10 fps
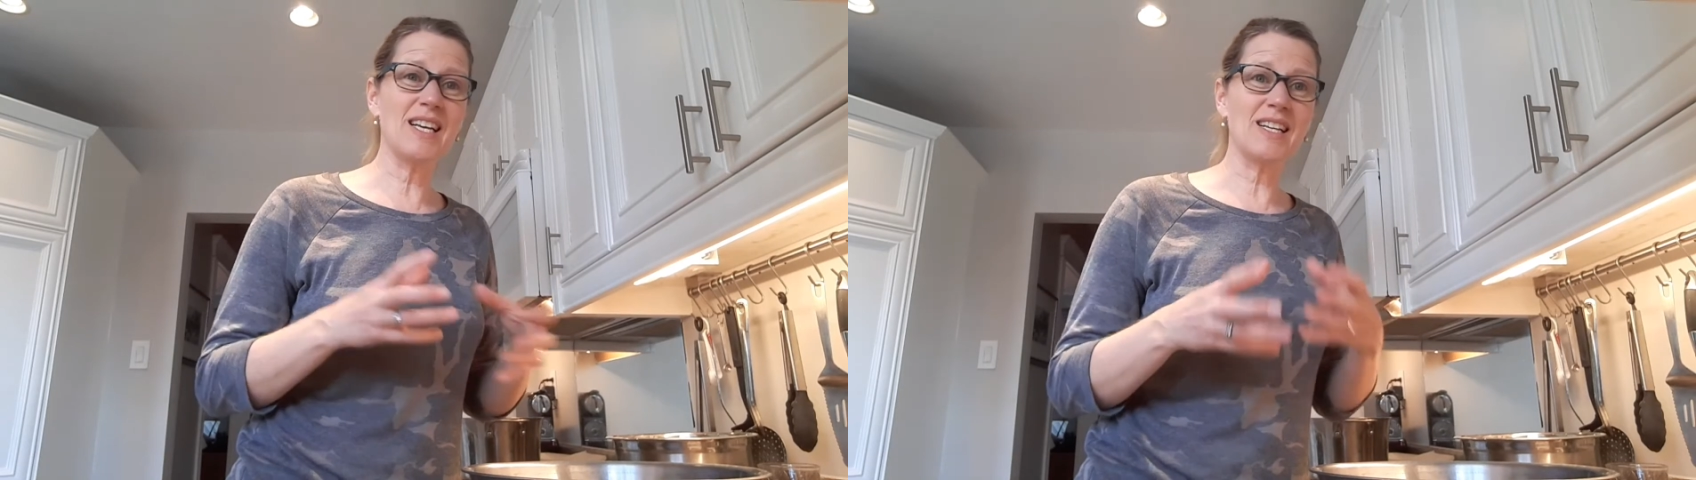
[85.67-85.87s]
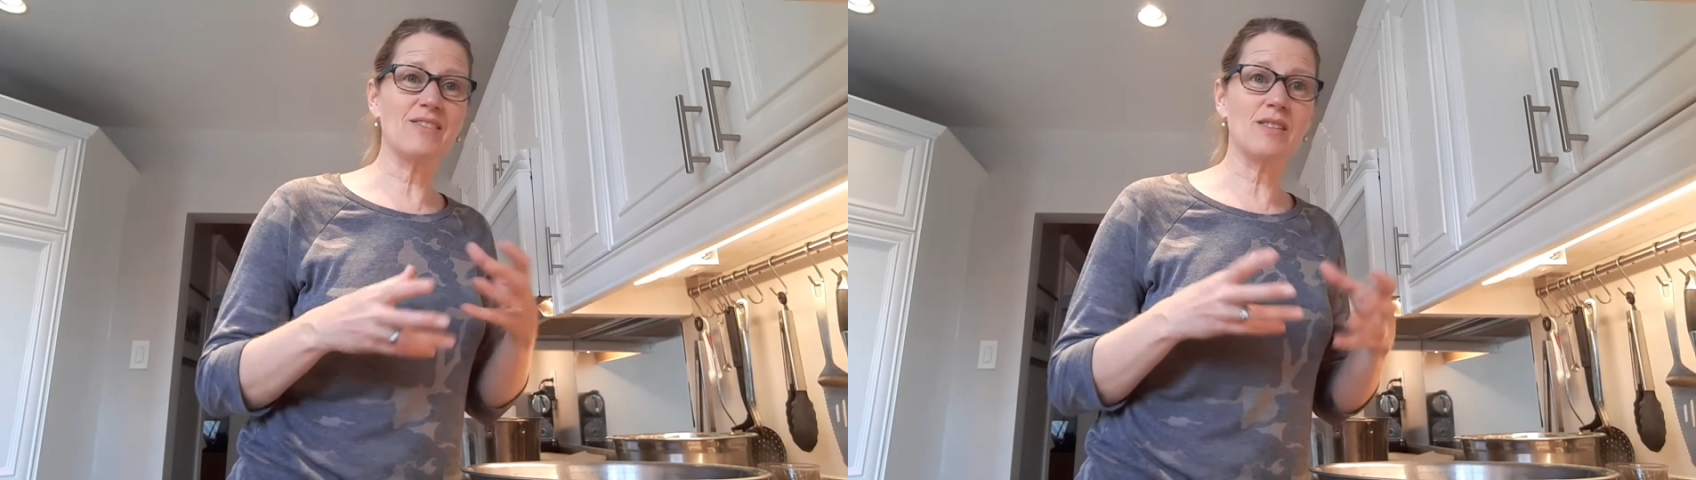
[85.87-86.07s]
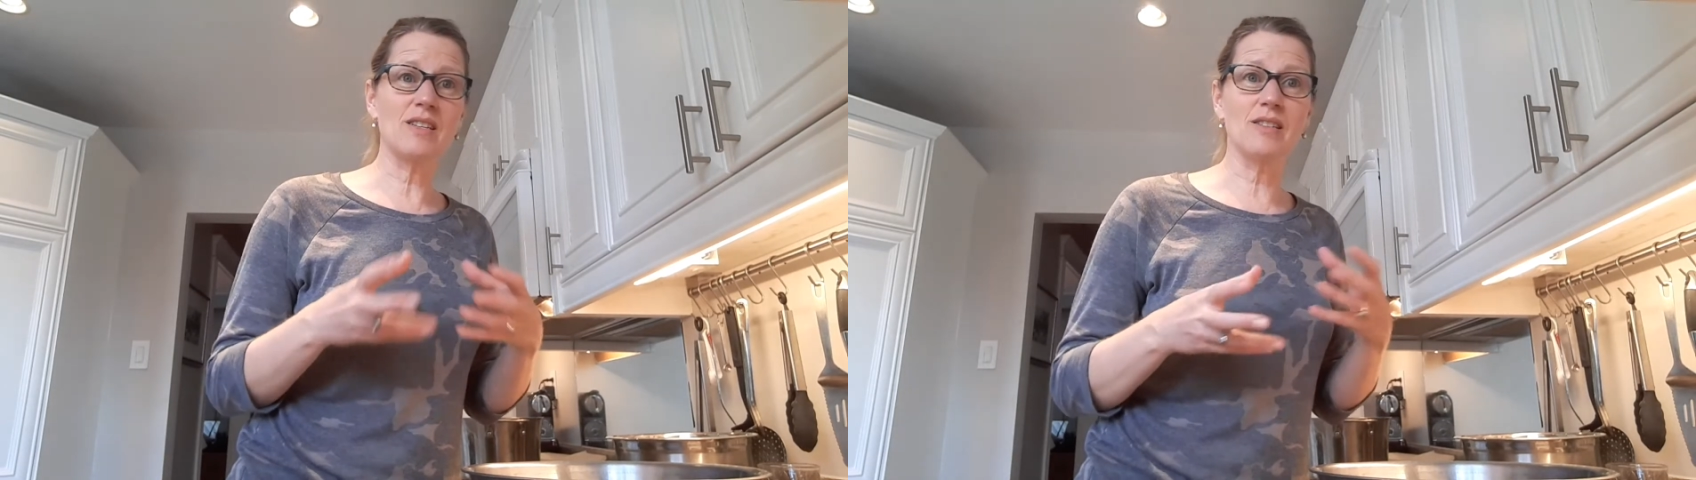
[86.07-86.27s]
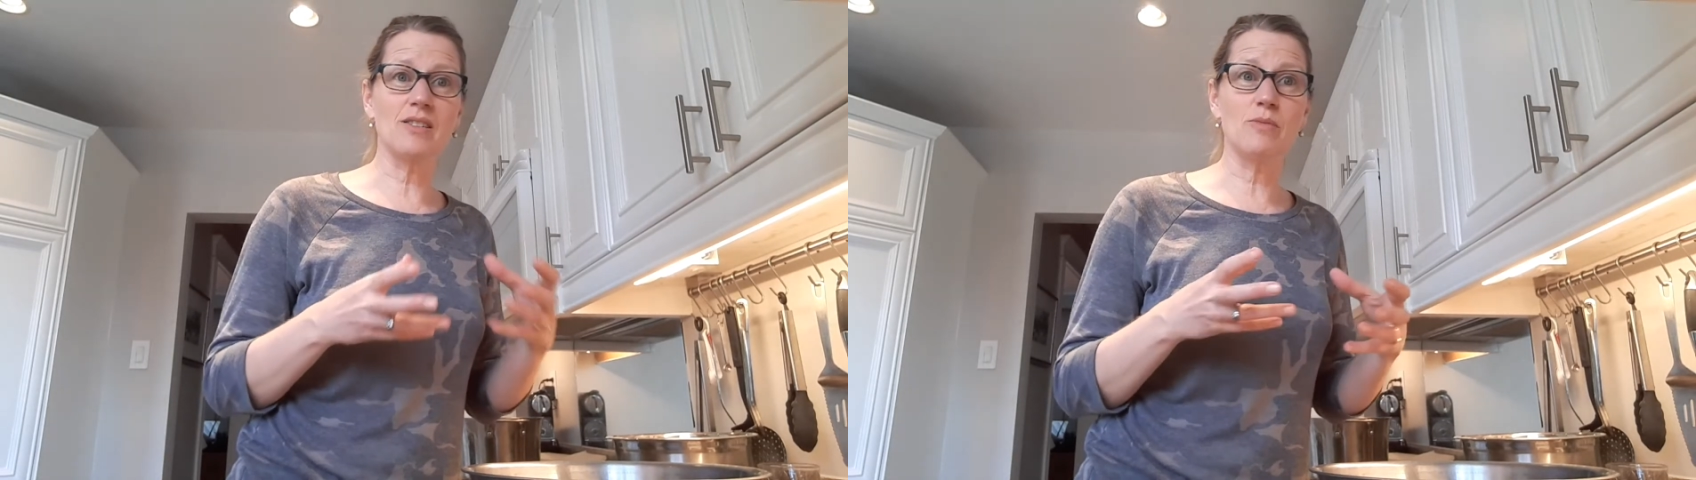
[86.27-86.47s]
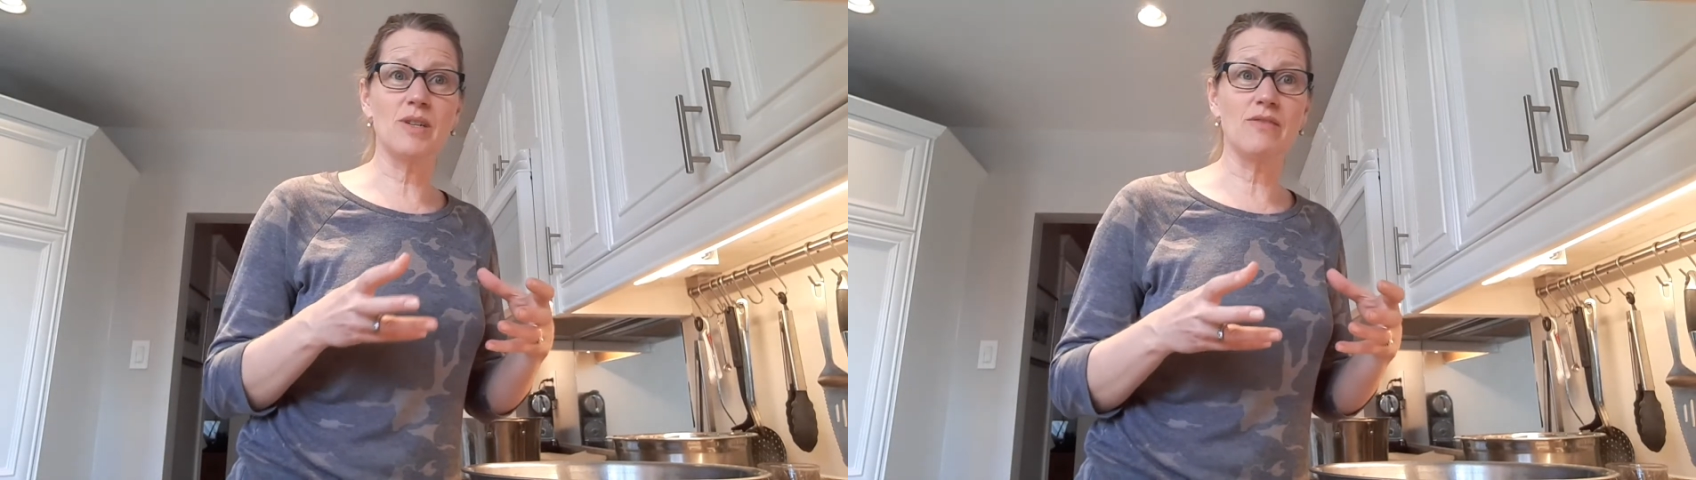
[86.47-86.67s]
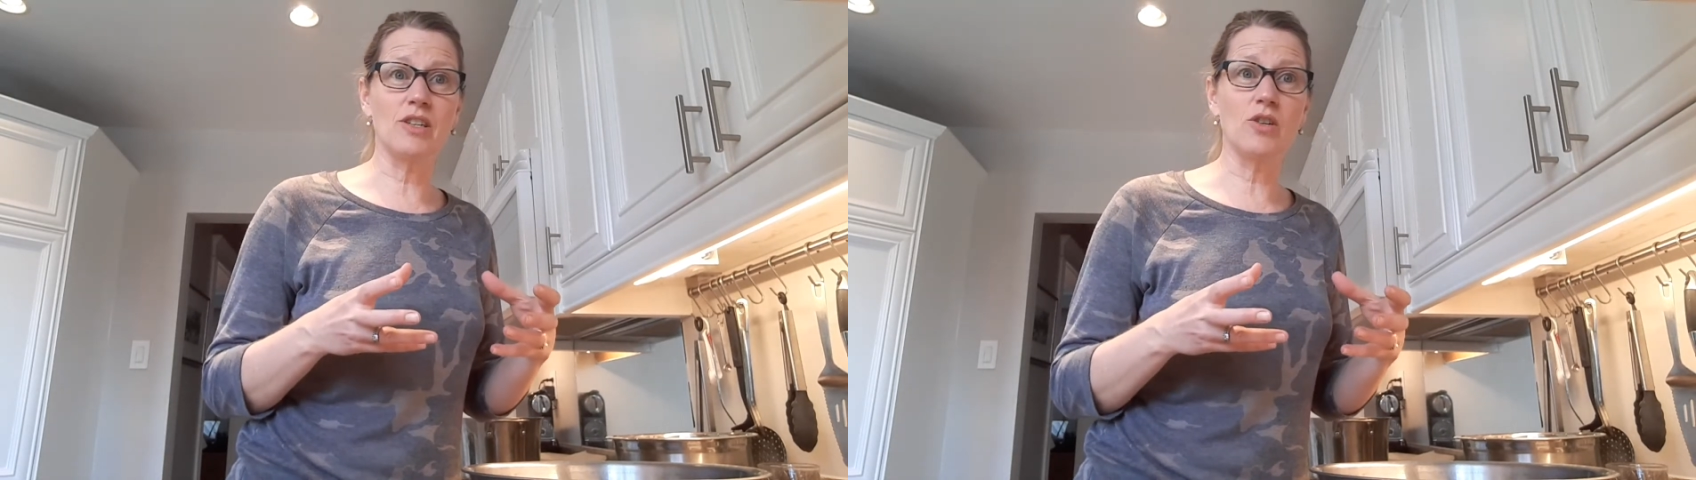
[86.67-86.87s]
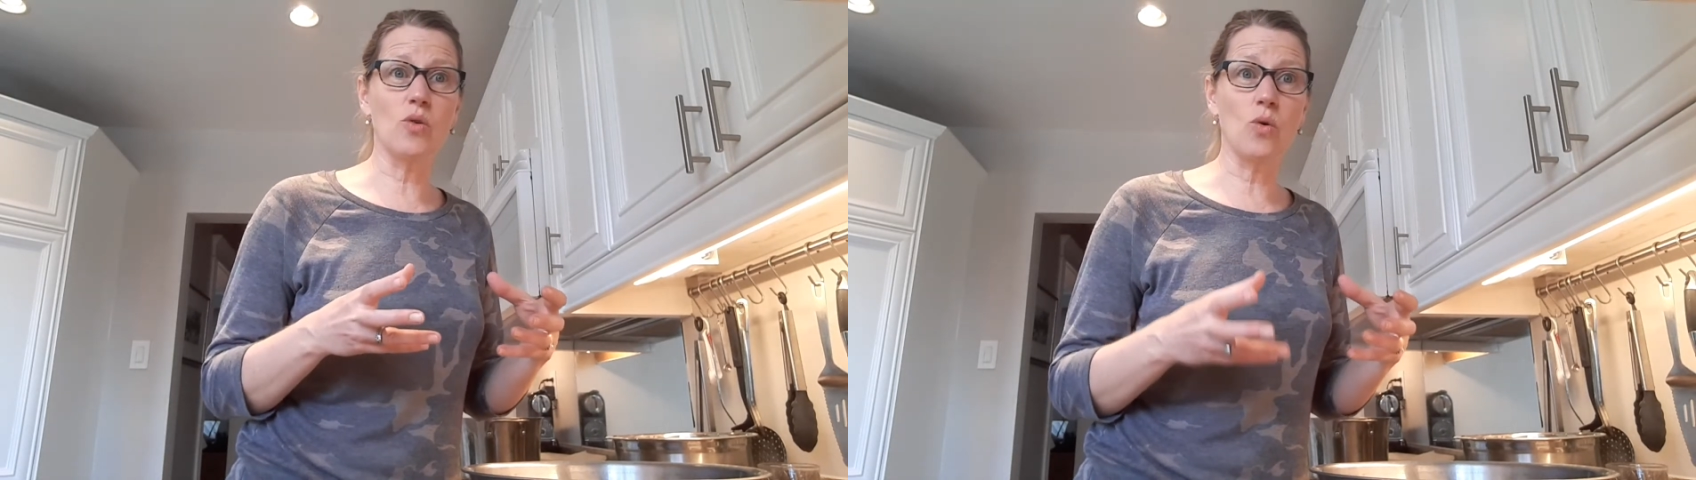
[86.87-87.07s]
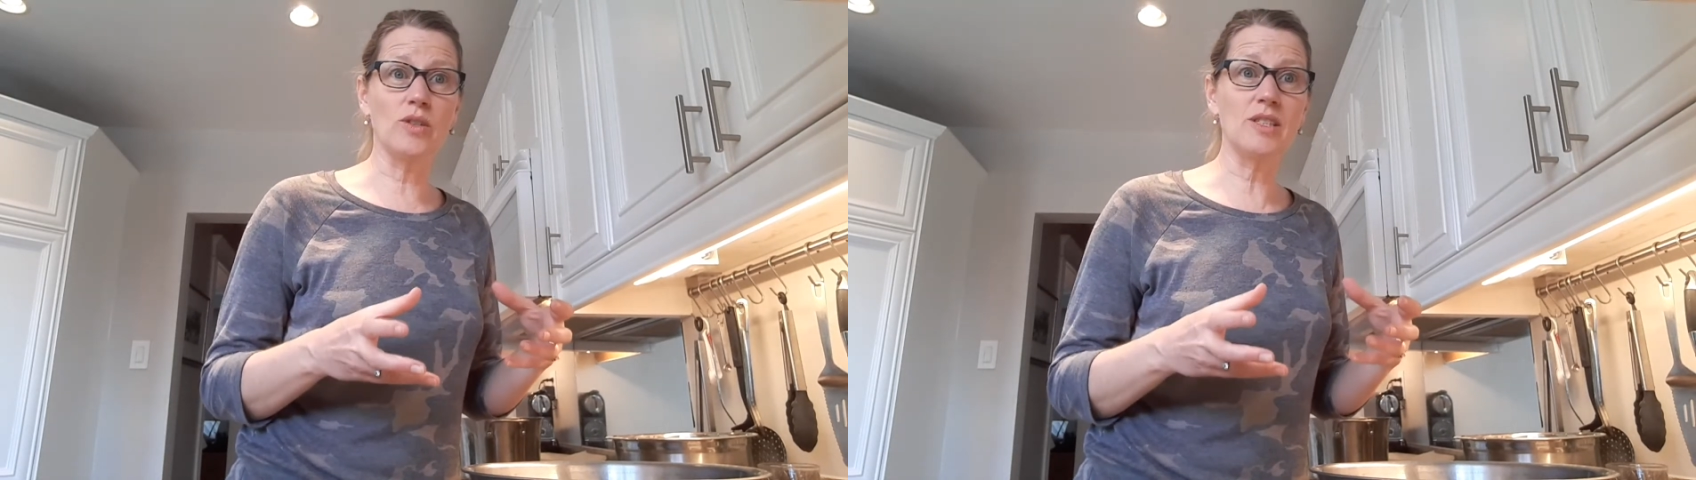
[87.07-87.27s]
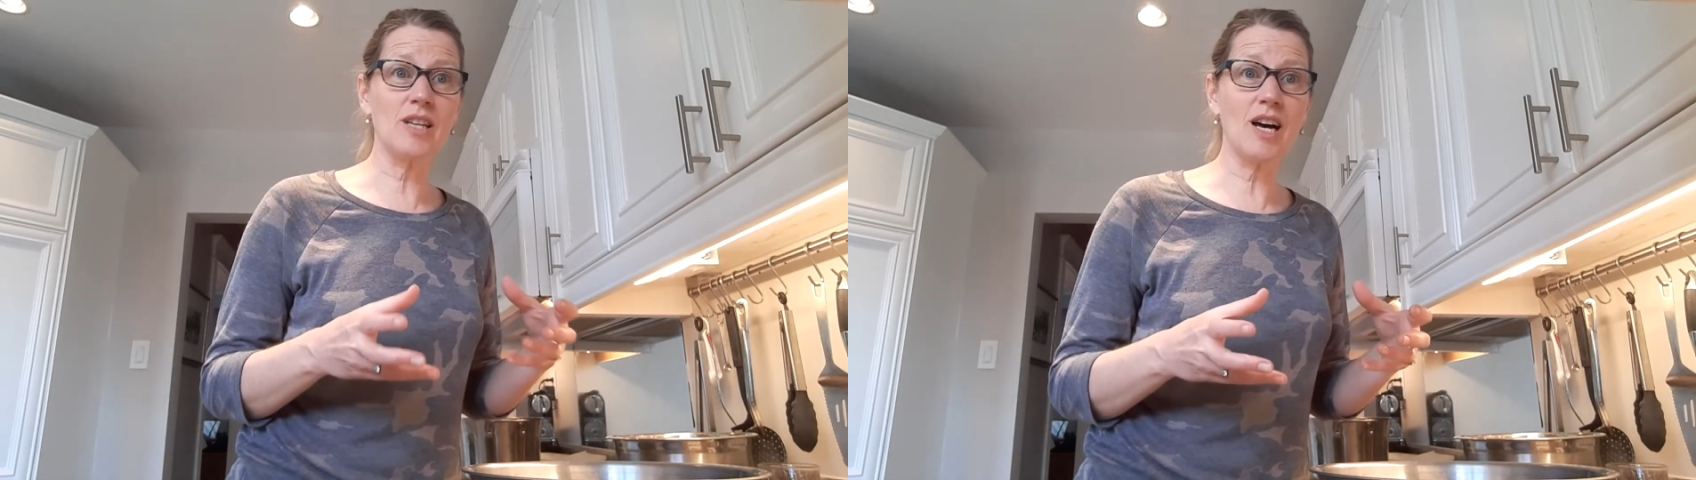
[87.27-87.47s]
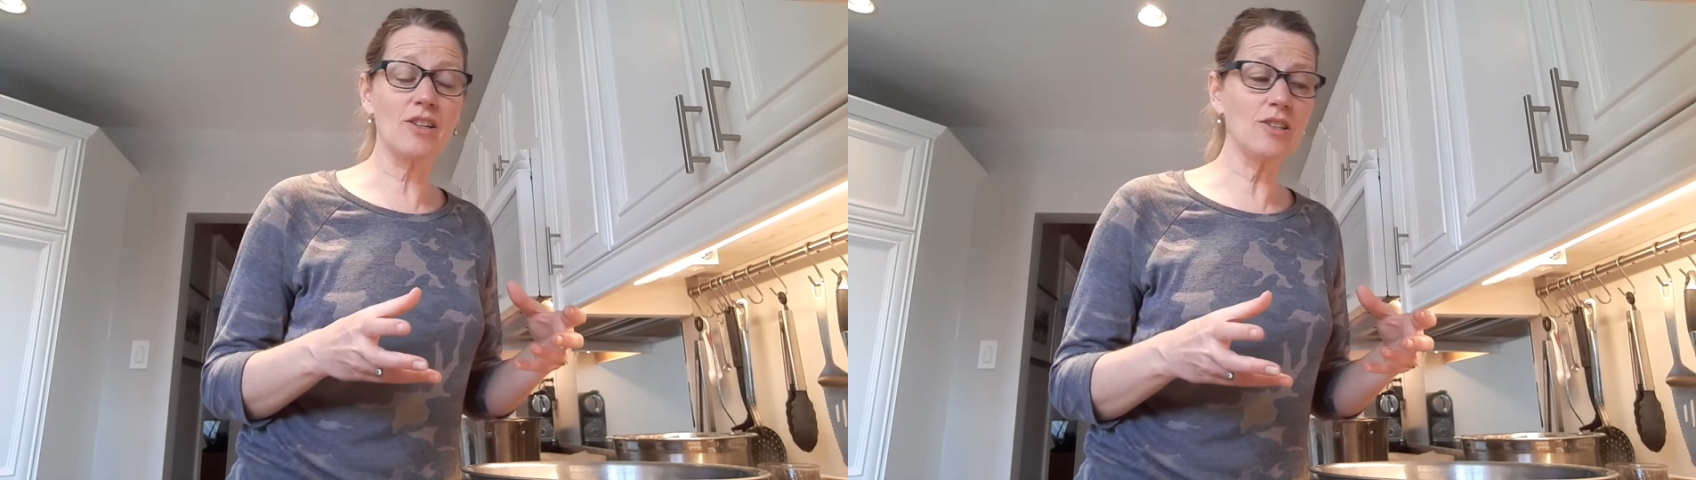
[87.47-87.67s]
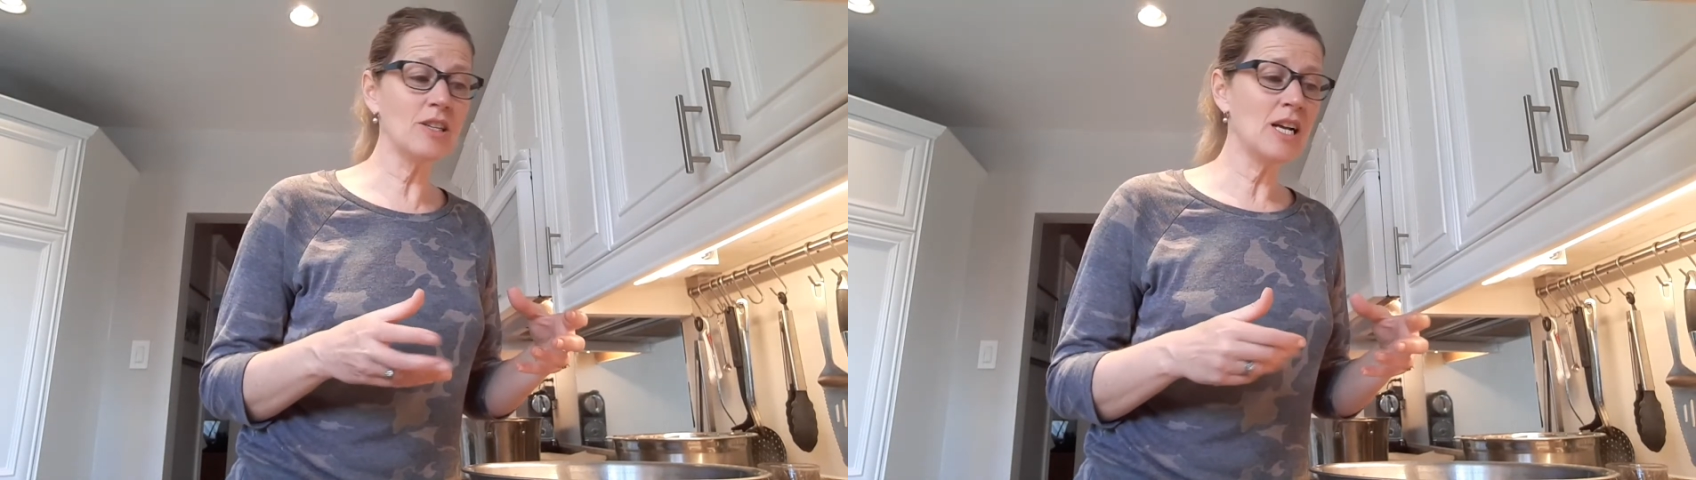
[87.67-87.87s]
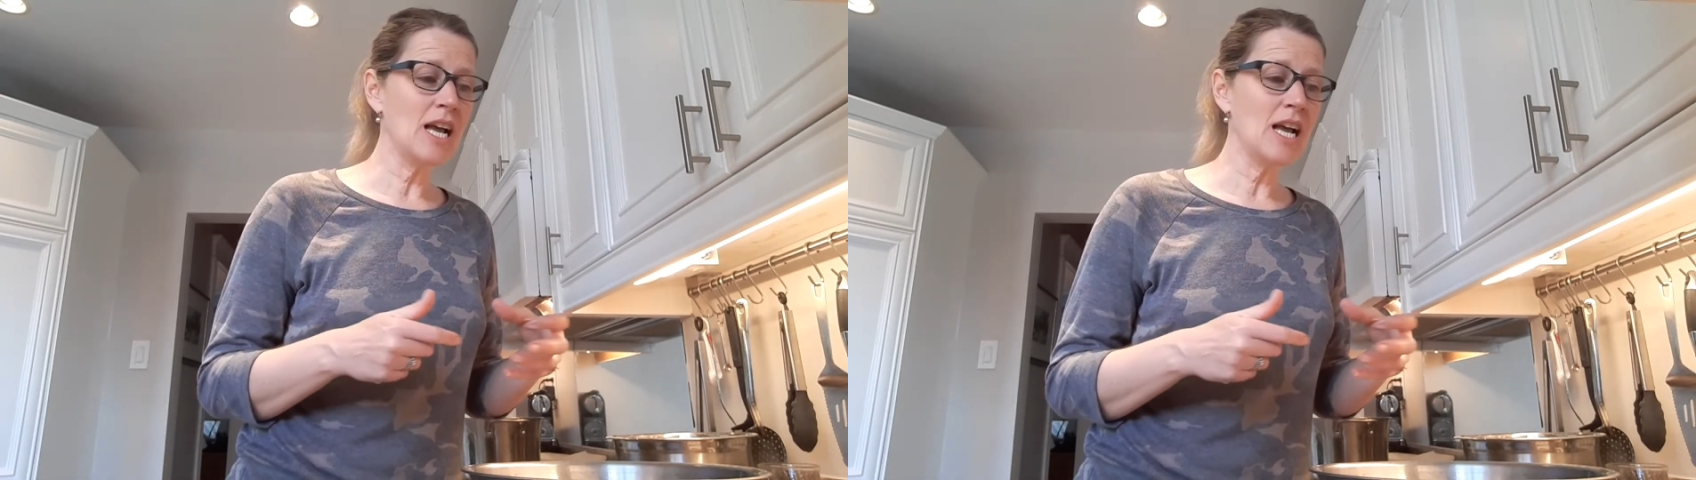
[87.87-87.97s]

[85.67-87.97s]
It gives it a little bit of a golden color.